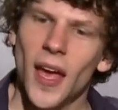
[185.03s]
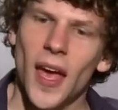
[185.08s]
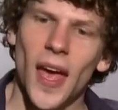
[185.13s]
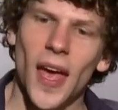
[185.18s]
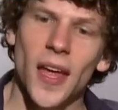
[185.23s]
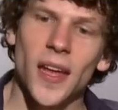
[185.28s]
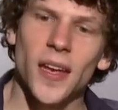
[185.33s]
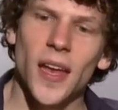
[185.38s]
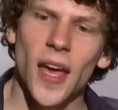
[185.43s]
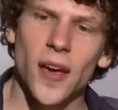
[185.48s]

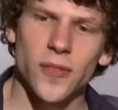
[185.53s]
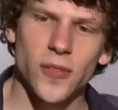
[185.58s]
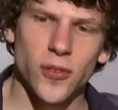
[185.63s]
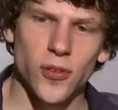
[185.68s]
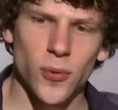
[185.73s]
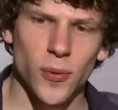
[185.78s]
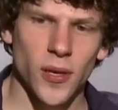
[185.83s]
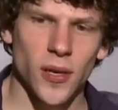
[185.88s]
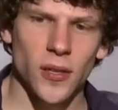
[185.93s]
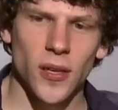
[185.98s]
And after
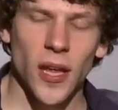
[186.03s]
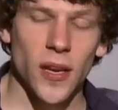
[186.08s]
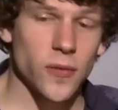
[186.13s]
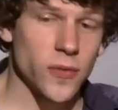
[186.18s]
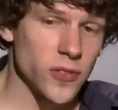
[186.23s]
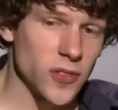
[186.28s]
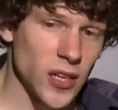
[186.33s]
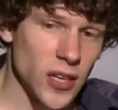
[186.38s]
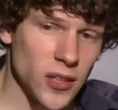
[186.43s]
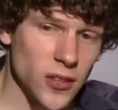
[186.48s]
doing a lot of
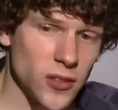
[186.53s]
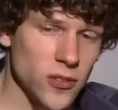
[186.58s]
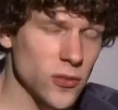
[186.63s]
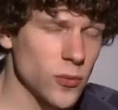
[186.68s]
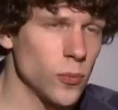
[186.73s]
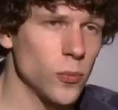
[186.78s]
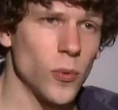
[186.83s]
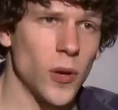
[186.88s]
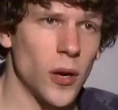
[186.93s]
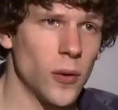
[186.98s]

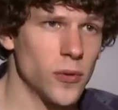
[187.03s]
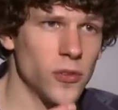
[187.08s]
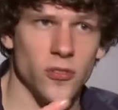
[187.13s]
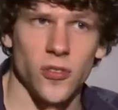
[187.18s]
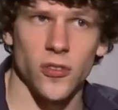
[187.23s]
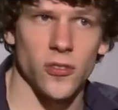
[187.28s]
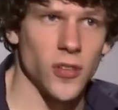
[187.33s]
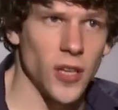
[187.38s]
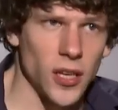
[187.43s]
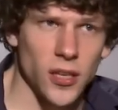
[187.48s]
scenes where it's
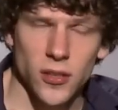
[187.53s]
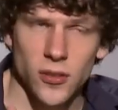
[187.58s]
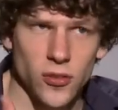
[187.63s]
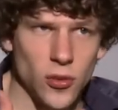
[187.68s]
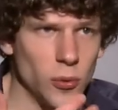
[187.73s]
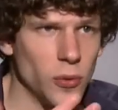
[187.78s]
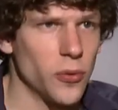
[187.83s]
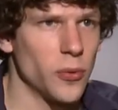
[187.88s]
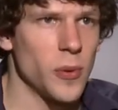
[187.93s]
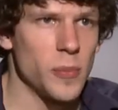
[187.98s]
just like
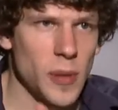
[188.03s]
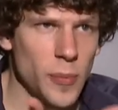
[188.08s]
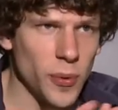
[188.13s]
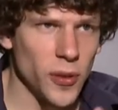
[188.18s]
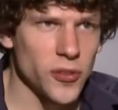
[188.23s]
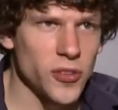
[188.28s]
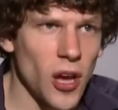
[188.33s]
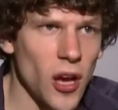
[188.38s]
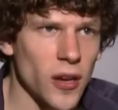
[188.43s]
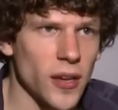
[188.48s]
two or three
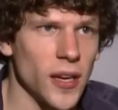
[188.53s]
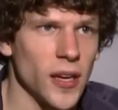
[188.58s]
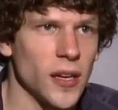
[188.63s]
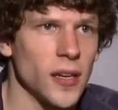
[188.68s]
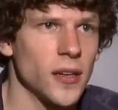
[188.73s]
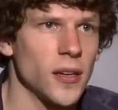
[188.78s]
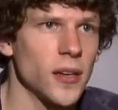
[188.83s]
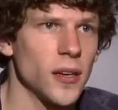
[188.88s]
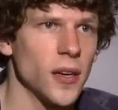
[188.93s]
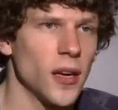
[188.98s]
people
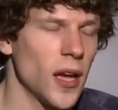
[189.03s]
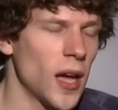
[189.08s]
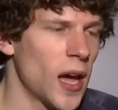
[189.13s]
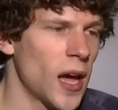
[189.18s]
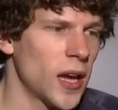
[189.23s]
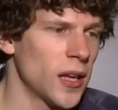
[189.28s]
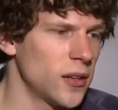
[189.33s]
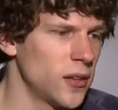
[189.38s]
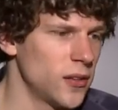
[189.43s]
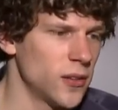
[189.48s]
talking,
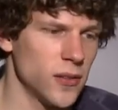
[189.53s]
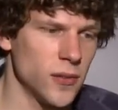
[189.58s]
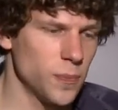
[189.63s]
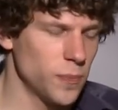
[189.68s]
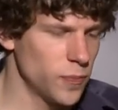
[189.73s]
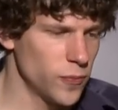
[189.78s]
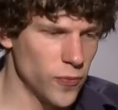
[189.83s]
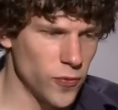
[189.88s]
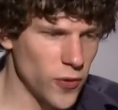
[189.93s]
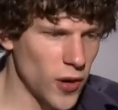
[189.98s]
and
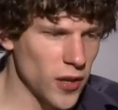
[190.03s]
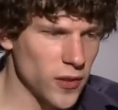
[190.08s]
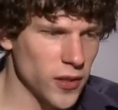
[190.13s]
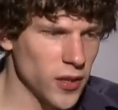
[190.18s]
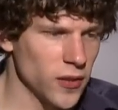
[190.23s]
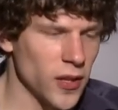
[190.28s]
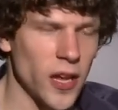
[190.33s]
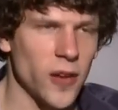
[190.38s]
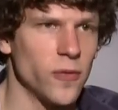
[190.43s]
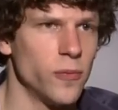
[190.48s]
frankly
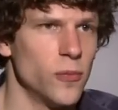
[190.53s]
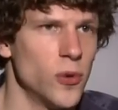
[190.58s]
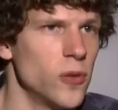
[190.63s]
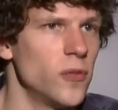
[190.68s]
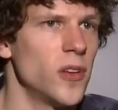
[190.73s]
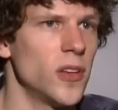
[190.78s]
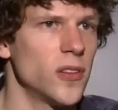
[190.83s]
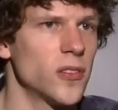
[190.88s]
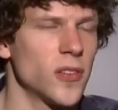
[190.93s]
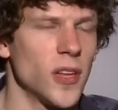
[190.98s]
a lot of
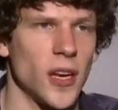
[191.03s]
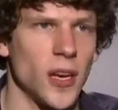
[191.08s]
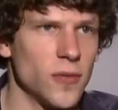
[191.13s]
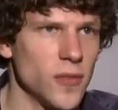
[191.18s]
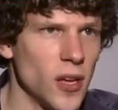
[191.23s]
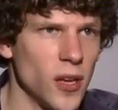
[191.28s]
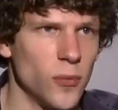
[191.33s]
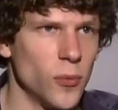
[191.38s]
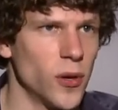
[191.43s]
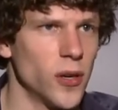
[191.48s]
movies that I've
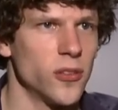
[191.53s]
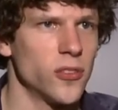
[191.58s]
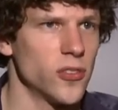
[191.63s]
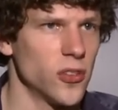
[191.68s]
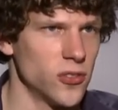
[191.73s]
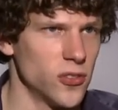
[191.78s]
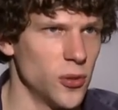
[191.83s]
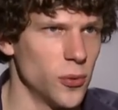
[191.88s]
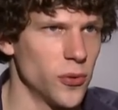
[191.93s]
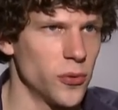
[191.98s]
done where it's
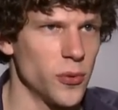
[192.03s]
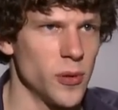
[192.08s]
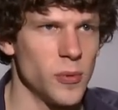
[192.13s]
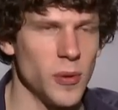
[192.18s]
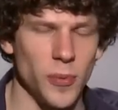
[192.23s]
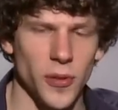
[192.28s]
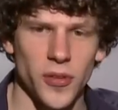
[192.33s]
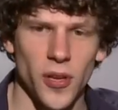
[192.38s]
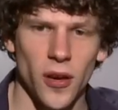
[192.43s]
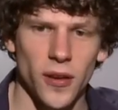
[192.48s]
just two or three
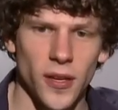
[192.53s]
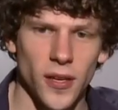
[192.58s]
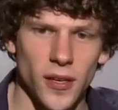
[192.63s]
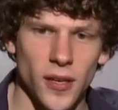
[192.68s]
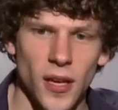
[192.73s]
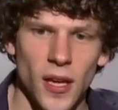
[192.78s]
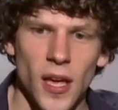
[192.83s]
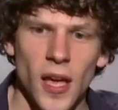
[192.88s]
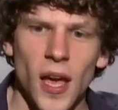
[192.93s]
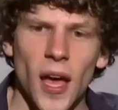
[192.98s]
people
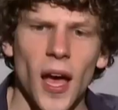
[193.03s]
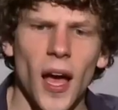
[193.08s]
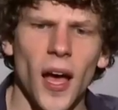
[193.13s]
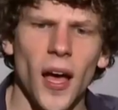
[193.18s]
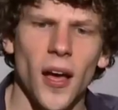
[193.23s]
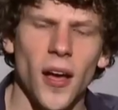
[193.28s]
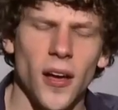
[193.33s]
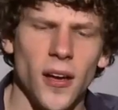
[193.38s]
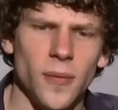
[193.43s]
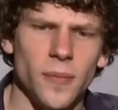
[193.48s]
talking,
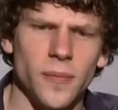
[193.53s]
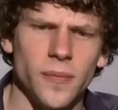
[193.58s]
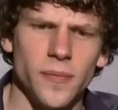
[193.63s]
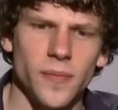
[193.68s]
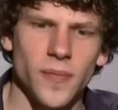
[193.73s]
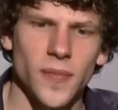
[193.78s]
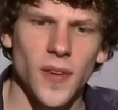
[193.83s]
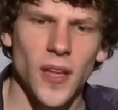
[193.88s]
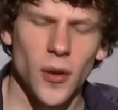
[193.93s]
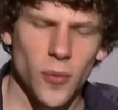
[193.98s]
um,
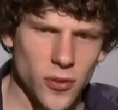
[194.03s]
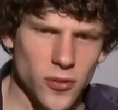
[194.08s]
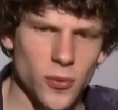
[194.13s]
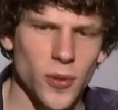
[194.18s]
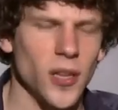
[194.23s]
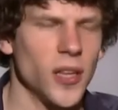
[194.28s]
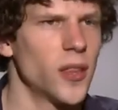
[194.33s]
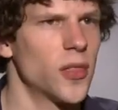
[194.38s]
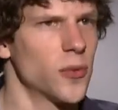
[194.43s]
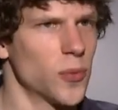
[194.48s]
it was
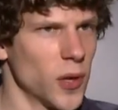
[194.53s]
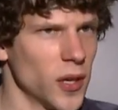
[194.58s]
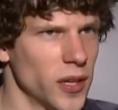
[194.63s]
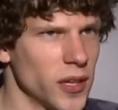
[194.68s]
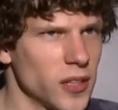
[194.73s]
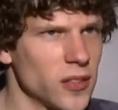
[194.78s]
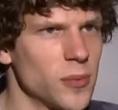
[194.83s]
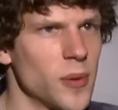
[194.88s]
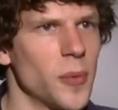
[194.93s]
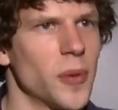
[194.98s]
really
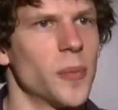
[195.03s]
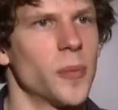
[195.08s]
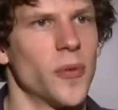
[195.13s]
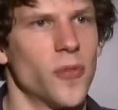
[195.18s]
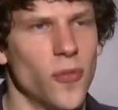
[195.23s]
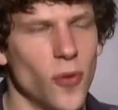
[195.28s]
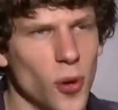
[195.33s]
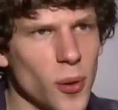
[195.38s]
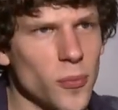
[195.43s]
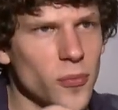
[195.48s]
thrilling to be able to
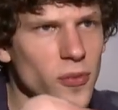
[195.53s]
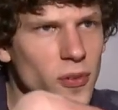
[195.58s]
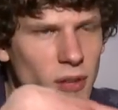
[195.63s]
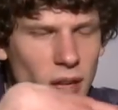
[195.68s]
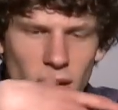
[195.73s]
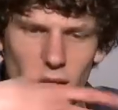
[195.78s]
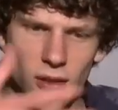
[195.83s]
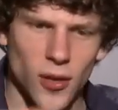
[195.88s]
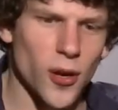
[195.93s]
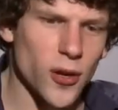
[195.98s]
perform for
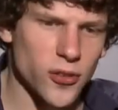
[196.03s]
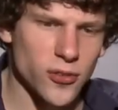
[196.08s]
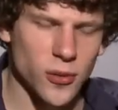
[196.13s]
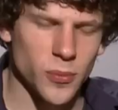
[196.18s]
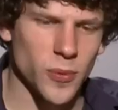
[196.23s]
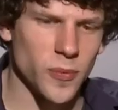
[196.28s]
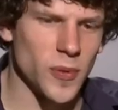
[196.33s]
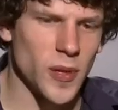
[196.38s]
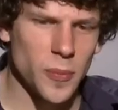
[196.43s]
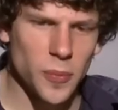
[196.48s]
like a large
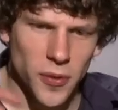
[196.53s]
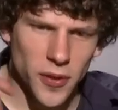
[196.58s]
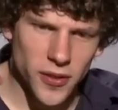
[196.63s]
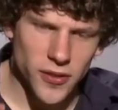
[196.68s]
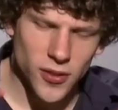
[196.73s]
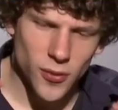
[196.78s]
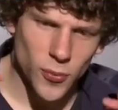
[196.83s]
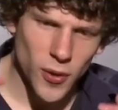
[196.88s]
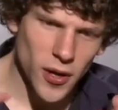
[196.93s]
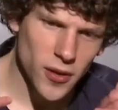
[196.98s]
group of people
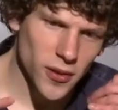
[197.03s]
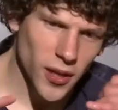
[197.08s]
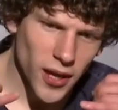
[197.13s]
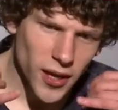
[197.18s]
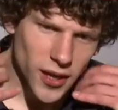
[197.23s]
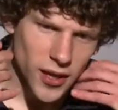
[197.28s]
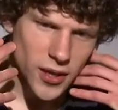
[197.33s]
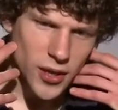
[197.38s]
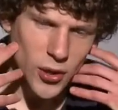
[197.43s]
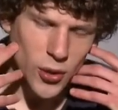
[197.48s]
to wear
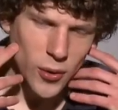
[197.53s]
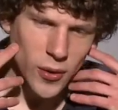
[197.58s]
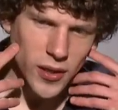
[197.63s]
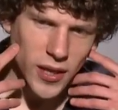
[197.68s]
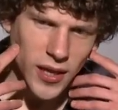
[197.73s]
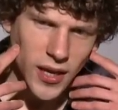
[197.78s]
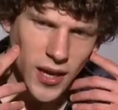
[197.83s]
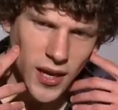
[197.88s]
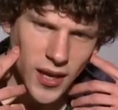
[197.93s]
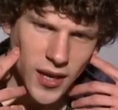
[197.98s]
like you know
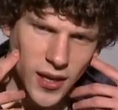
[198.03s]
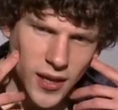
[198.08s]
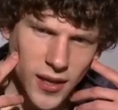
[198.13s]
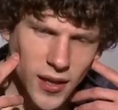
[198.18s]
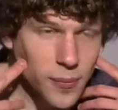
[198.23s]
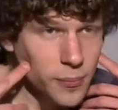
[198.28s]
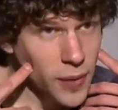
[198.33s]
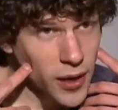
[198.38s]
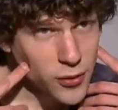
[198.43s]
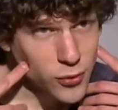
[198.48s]
like
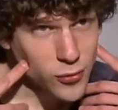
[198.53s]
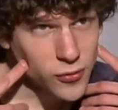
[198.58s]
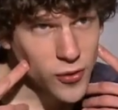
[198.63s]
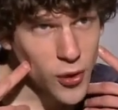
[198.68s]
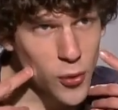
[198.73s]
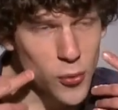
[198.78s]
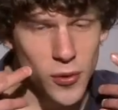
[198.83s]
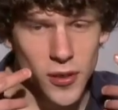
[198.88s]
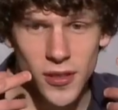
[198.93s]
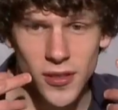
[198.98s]
a
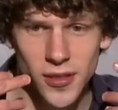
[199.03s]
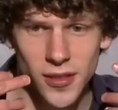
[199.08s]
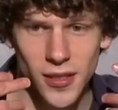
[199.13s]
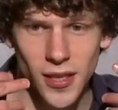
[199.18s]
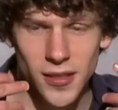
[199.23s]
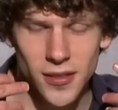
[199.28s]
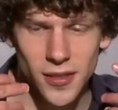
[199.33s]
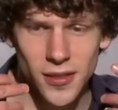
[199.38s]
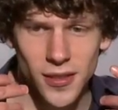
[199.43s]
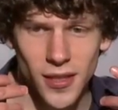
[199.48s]
microphone and to
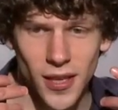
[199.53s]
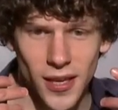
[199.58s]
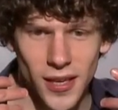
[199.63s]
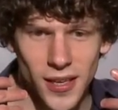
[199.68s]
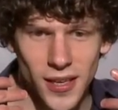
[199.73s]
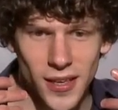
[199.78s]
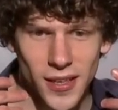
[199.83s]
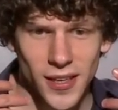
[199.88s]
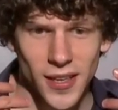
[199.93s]
get to like